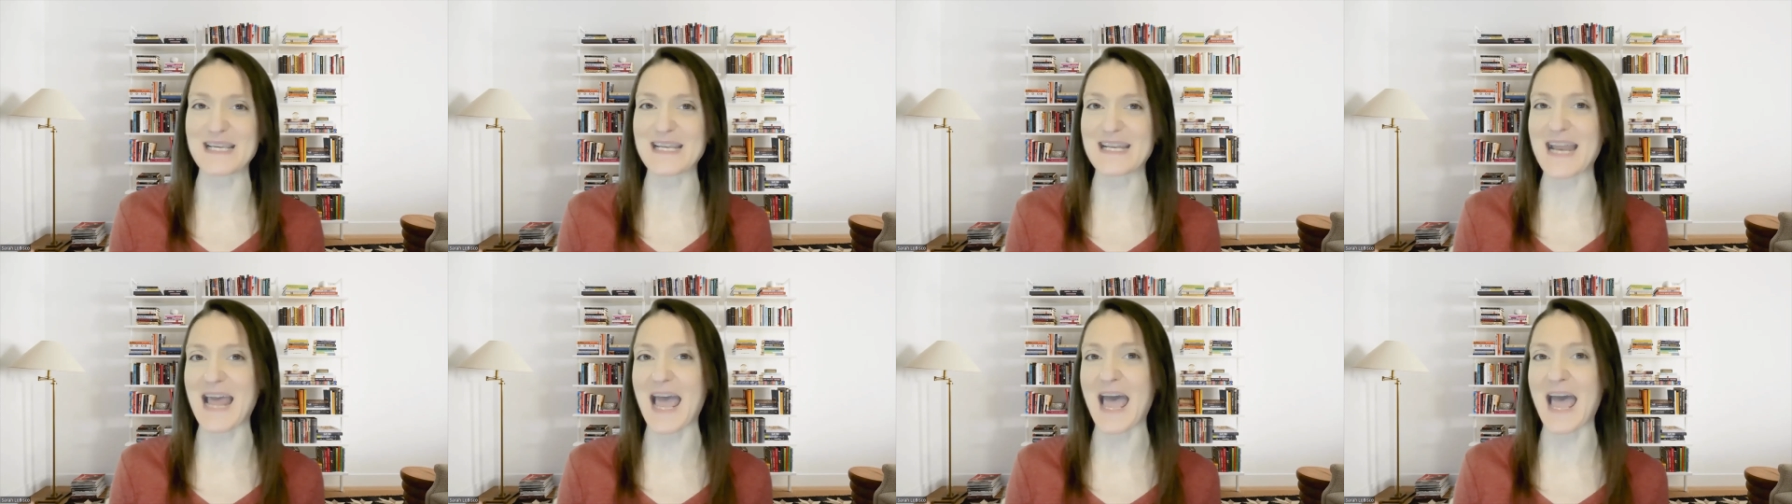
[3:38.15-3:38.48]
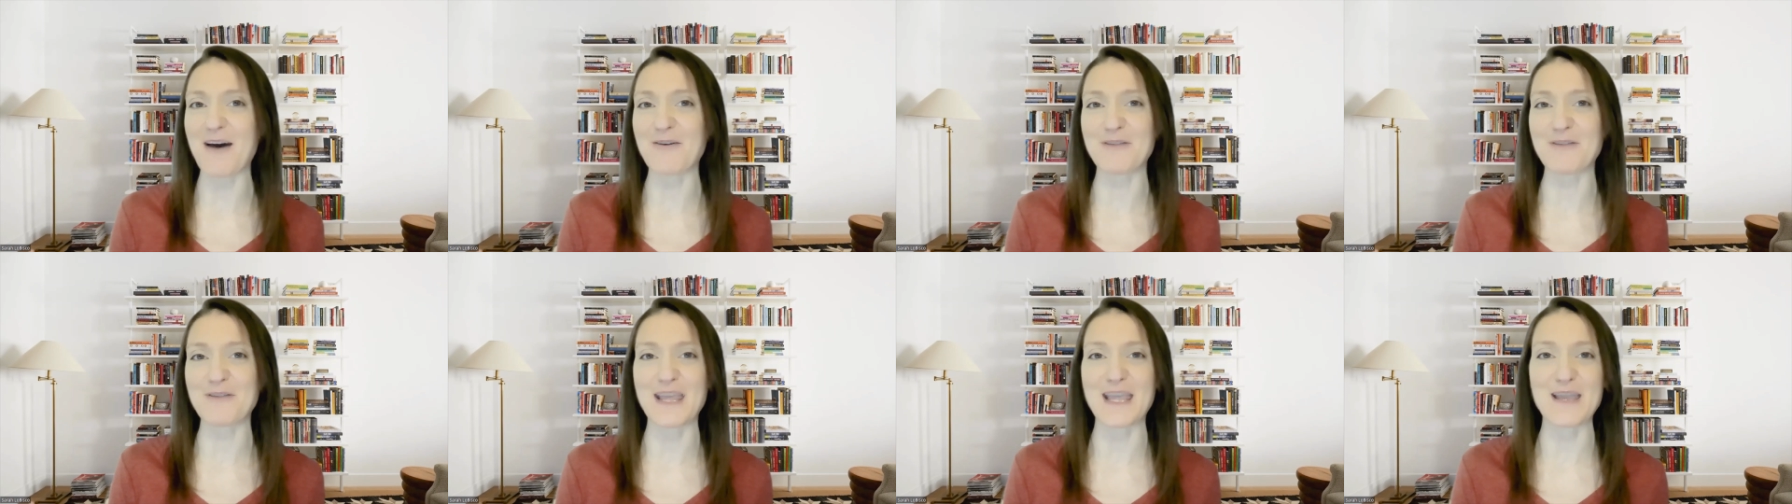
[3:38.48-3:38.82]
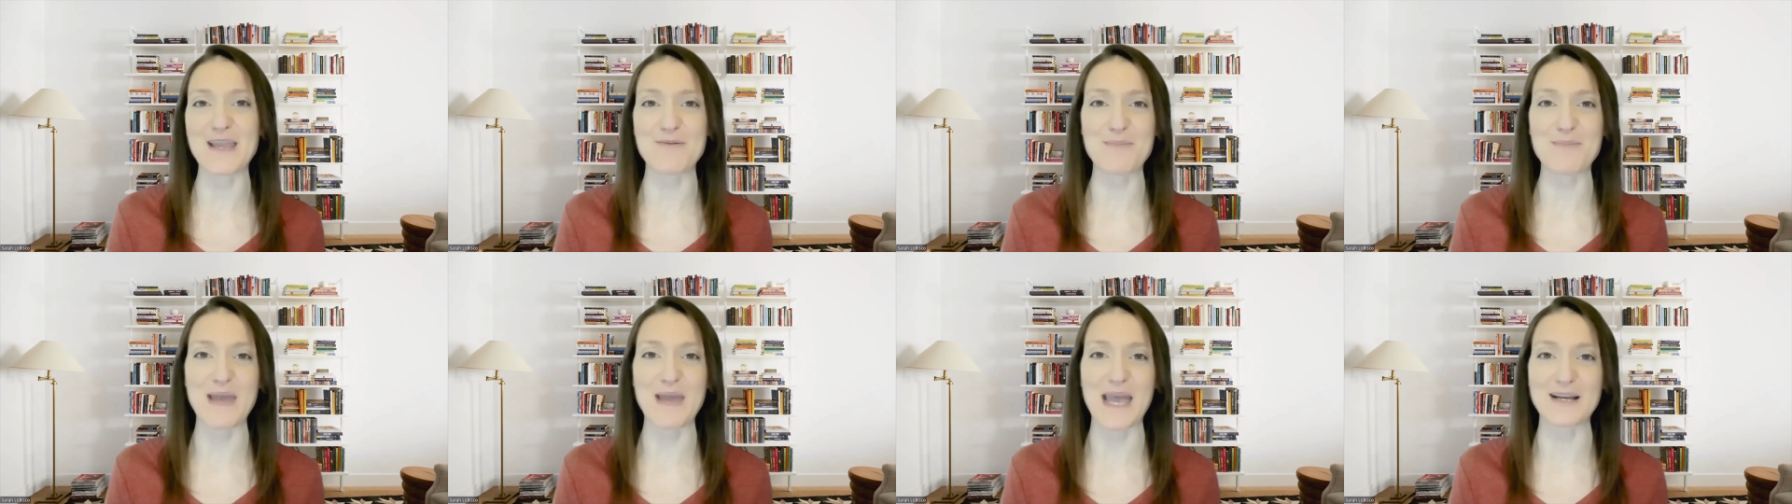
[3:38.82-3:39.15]
and how they
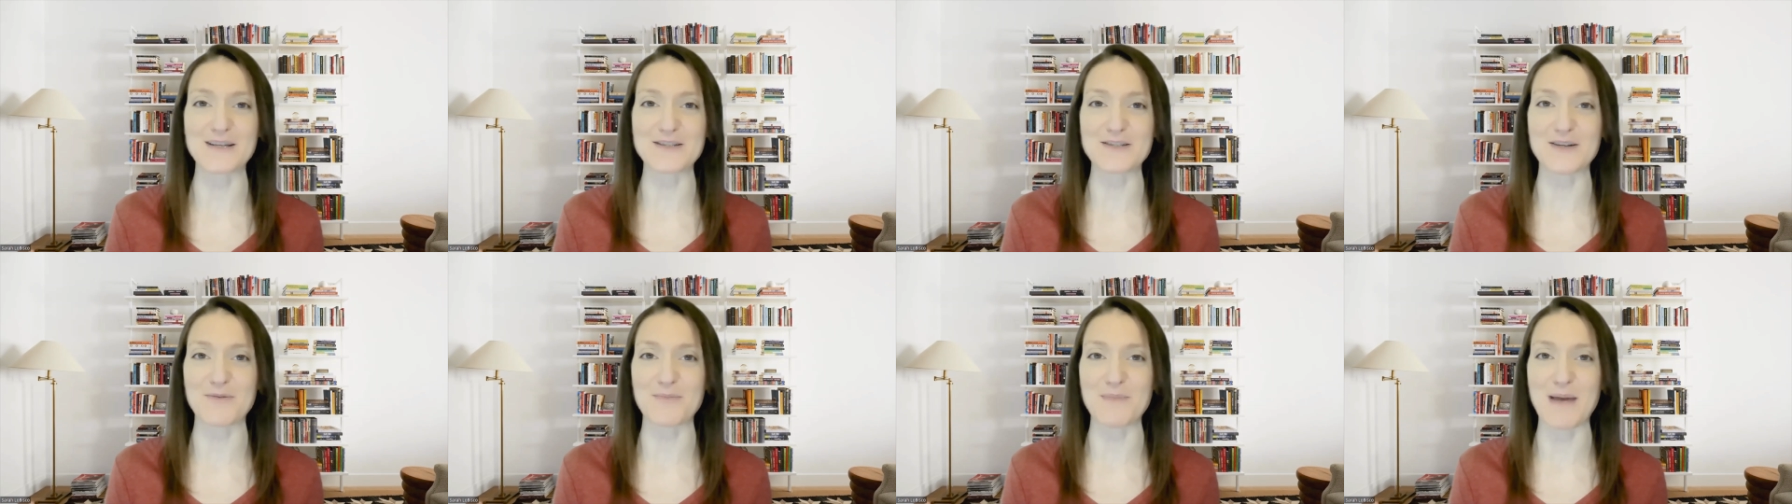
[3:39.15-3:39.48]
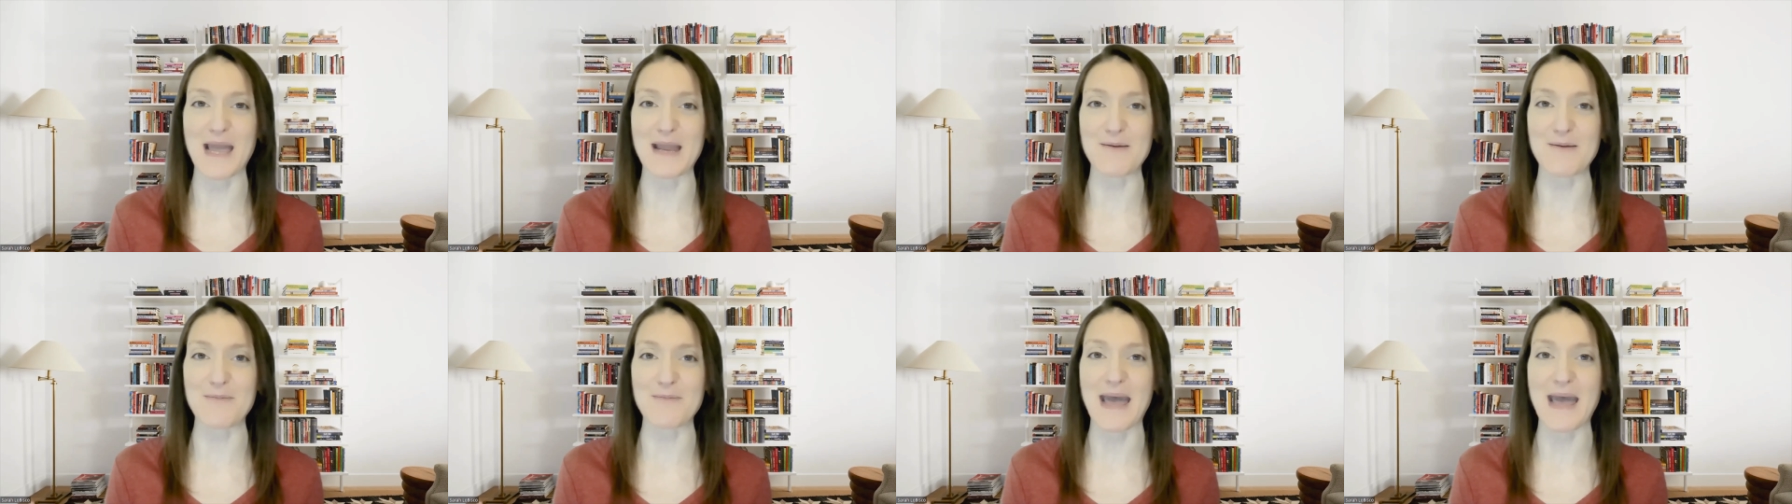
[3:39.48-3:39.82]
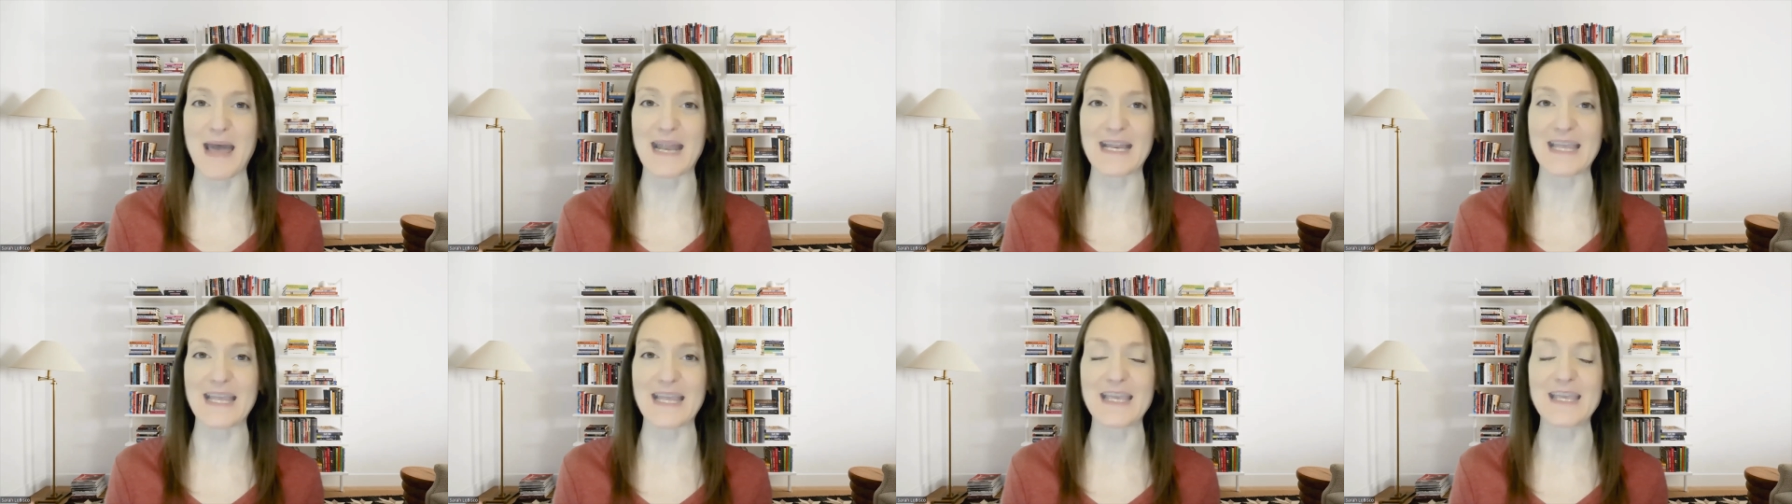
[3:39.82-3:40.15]
impact our mind
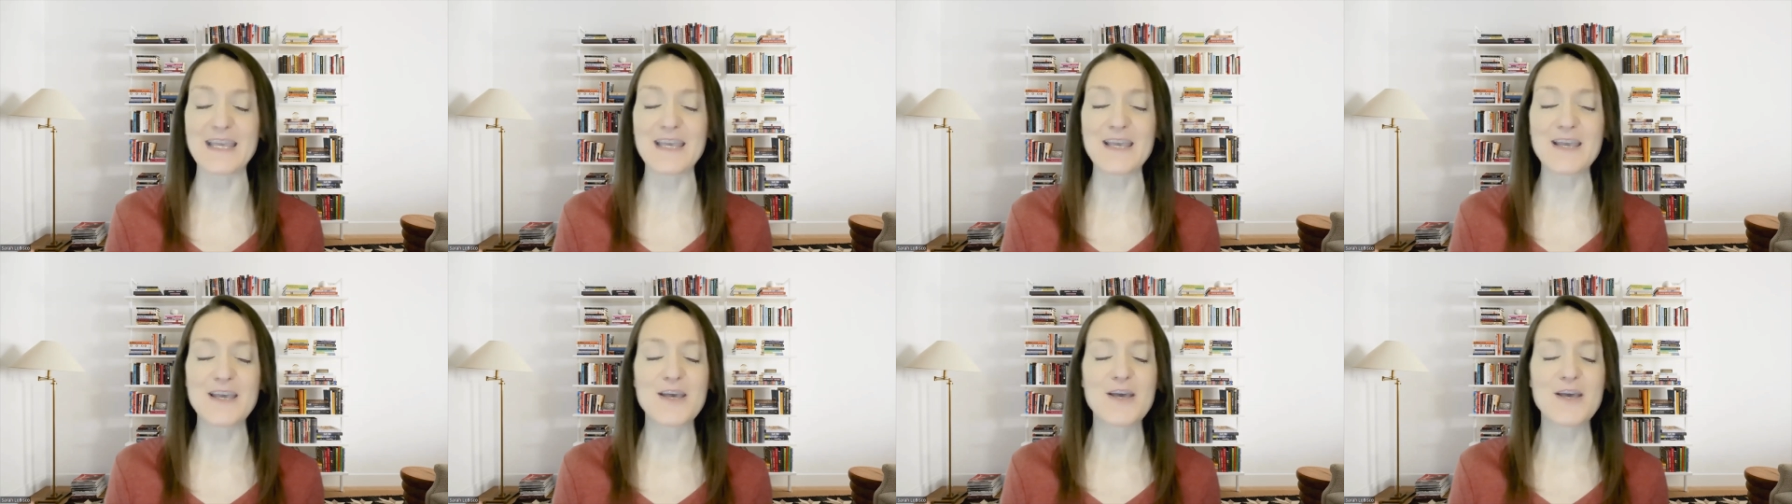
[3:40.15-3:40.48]
body,